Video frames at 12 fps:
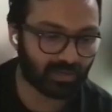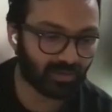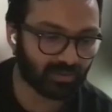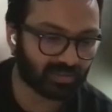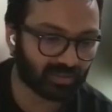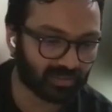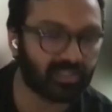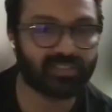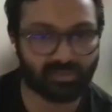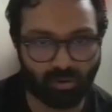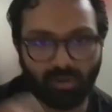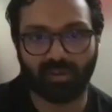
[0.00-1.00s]
about
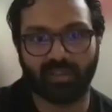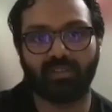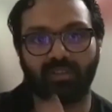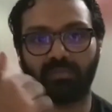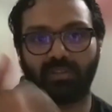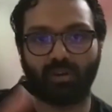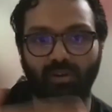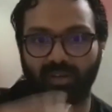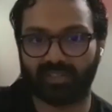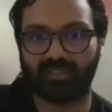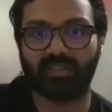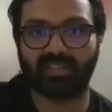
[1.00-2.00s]
this the
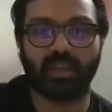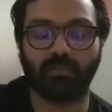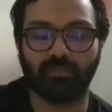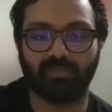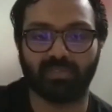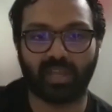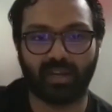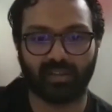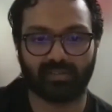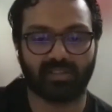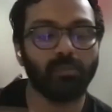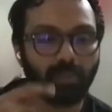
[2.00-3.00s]
context is the same, the
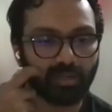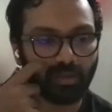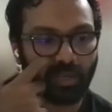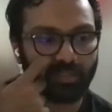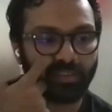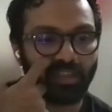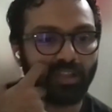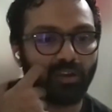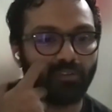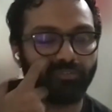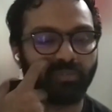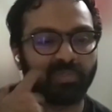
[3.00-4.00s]
idea is the same, but I
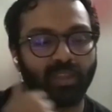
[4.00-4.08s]
think of,